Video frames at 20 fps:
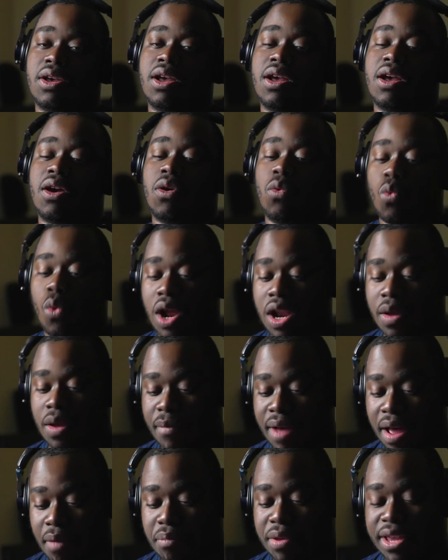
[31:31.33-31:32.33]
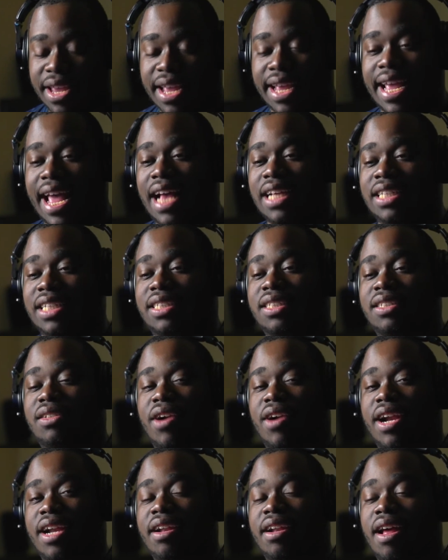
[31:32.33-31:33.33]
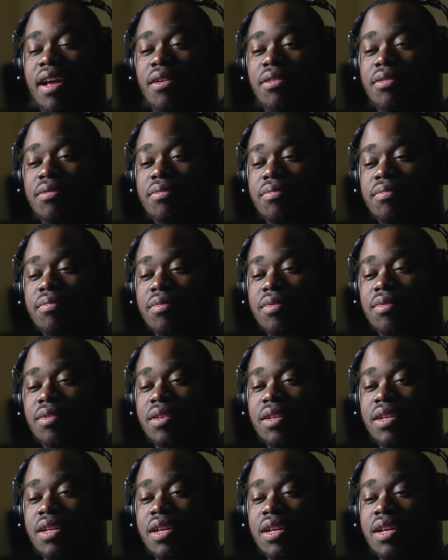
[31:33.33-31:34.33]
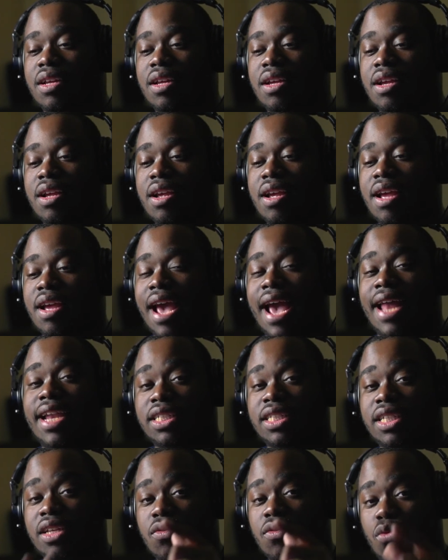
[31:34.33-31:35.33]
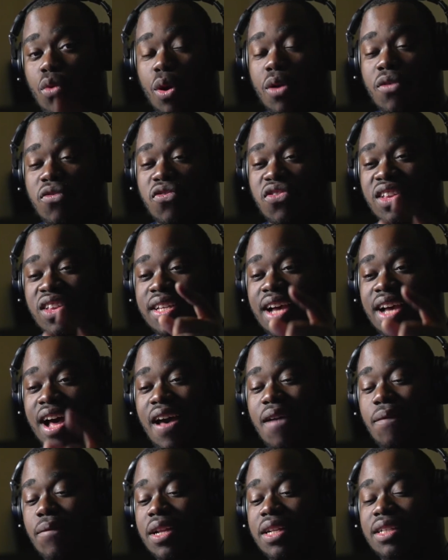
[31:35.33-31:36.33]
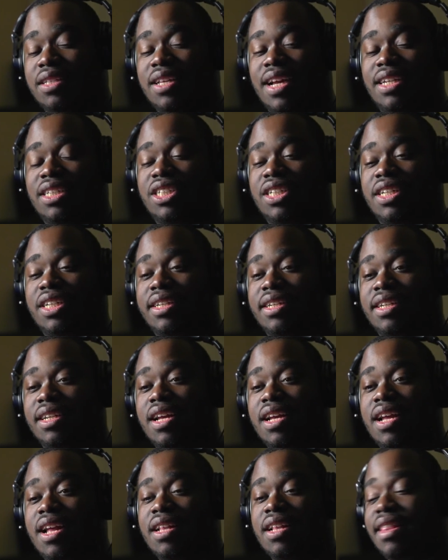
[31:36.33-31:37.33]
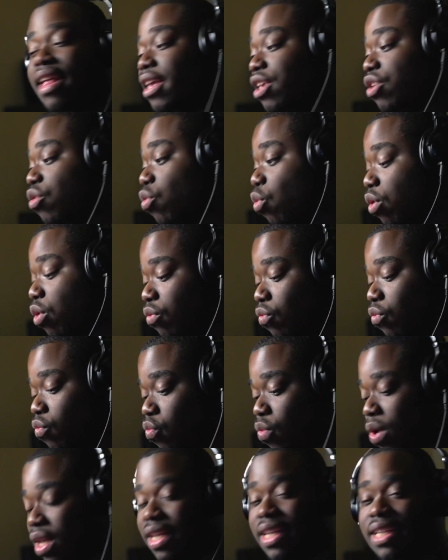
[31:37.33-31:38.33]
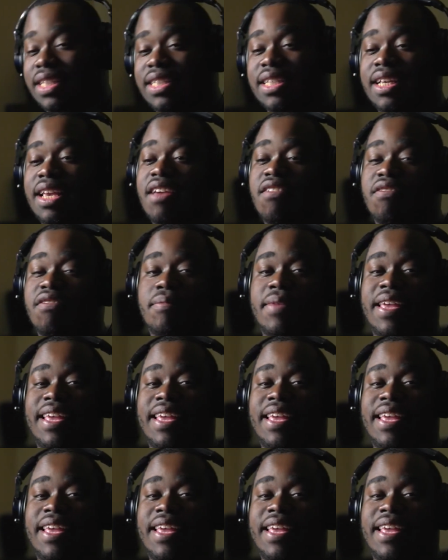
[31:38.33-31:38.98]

What am I being asked right now? And is it worth the time and attention that you are willing to give me?